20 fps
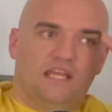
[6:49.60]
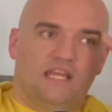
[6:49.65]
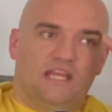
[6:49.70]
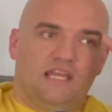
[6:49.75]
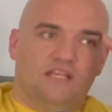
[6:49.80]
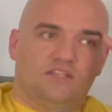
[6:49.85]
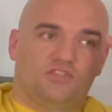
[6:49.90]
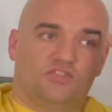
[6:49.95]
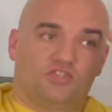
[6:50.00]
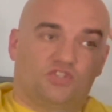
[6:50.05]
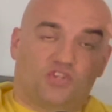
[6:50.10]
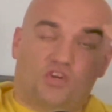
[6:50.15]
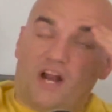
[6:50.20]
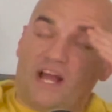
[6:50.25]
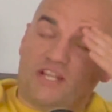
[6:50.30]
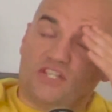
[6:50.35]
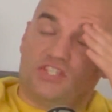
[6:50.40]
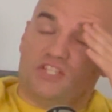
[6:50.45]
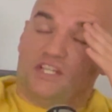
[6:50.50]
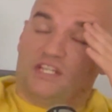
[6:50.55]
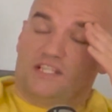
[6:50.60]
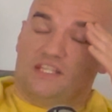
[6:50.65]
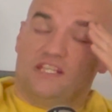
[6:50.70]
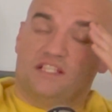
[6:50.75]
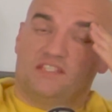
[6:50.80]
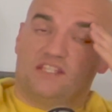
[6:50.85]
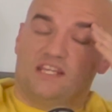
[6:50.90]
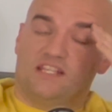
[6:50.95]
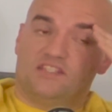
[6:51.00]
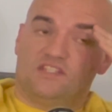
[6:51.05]
tragic.
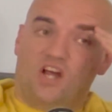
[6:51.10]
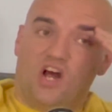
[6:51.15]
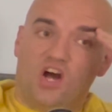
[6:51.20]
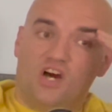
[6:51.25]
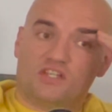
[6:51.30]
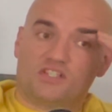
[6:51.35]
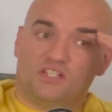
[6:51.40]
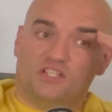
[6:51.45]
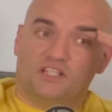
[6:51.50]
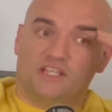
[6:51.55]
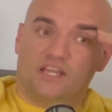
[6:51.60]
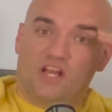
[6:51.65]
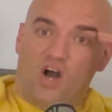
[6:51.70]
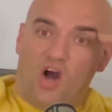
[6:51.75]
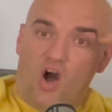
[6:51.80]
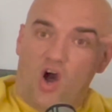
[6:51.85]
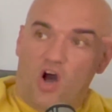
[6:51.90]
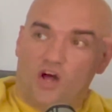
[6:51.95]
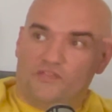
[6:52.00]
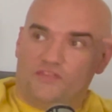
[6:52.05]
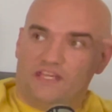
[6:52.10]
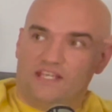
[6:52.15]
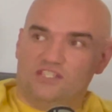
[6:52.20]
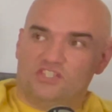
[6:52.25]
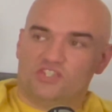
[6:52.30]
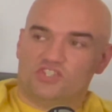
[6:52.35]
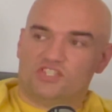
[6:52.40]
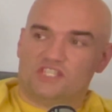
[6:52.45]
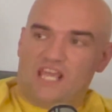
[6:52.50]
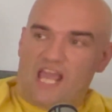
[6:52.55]
It's utterly hard. They
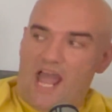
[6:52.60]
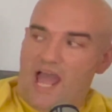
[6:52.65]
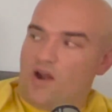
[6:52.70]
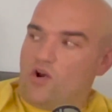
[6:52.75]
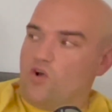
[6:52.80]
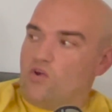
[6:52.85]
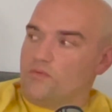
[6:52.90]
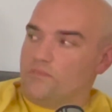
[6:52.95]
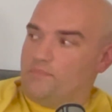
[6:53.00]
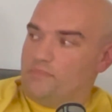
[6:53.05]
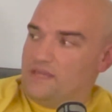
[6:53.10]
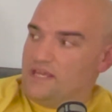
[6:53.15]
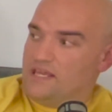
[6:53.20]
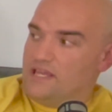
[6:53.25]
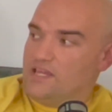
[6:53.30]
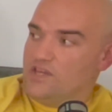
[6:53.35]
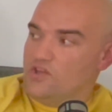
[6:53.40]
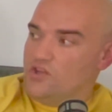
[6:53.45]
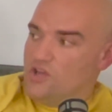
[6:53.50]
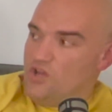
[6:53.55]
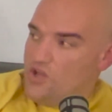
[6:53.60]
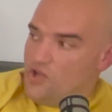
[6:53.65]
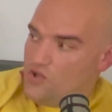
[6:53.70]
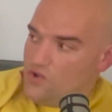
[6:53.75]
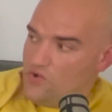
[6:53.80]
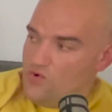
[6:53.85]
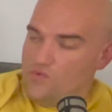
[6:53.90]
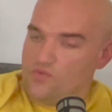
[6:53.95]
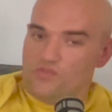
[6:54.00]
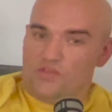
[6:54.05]
just cannot be
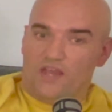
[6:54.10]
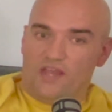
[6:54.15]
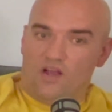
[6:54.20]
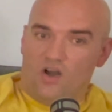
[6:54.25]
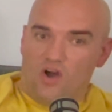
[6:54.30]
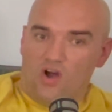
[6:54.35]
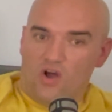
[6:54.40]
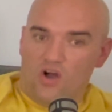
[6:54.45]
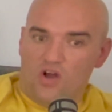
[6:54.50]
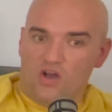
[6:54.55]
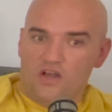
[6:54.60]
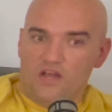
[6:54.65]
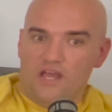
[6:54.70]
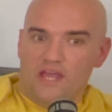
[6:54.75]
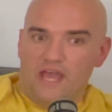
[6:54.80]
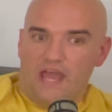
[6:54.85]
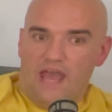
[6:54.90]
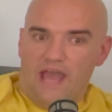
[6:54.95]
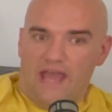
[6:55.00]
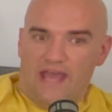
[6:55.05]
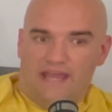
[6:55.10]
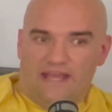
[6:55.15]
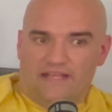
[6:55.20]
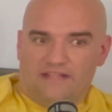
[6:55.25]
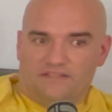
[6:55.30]
who they are, and